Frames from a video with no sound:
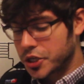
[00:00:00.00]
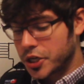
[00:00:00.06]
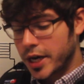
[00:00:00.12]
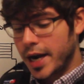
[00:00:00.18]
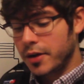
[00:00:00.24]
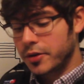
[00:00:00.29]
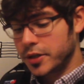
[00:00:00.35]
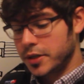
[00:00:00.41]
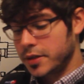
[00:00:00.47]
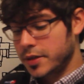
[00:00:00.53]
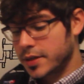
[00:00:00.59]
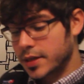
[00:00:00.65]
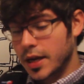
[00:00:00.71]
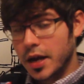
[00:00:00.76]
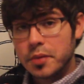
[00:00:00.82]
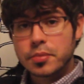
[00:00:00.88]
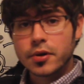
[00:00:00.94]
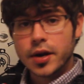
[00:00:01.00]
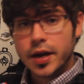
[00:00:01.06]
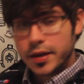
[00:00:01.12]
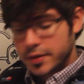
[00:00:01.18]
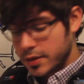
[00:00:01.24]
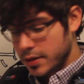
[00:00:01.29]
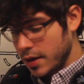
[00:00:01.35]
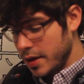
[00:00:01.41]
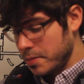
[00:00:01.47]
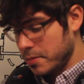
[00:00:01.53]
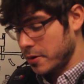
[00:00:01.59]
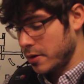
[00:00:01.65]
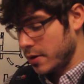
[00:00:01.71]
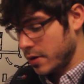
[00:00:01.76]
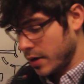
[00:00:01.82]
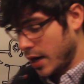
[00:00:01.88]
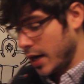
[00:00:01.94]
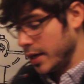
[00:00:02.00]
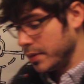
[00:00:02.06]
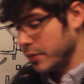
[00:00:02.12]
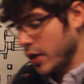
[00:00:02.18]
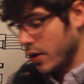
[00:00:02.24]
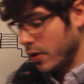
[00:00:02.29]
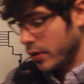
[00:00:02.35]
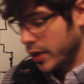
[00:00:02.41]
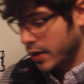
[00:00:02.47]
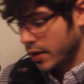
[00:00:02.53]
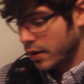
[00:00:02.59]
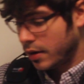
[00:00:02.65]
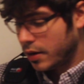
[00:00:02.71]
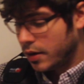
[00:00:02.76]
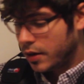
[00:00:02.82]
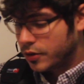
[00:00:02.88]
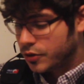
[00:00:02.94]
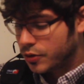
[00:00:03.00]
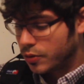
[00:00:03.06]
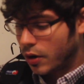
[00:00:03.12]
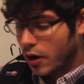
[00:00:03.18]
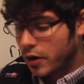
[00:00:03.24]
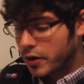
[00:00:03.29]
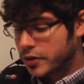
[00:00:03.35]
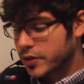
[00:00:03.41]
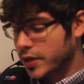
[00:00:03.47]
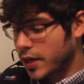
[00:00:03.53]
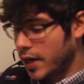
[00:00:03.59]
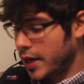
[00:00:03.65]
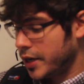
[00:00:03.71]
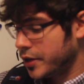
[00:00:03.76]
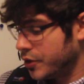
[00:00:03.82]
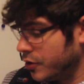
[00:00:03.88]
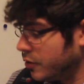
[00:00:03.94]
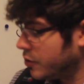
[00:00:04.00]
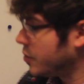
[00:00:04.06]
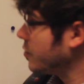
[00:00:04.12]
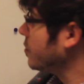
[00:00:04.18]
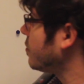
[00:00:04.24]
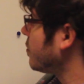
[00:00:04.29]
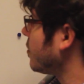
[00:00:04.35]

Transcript: shouted, "Sniper at sniper. I'm going to our side, you 2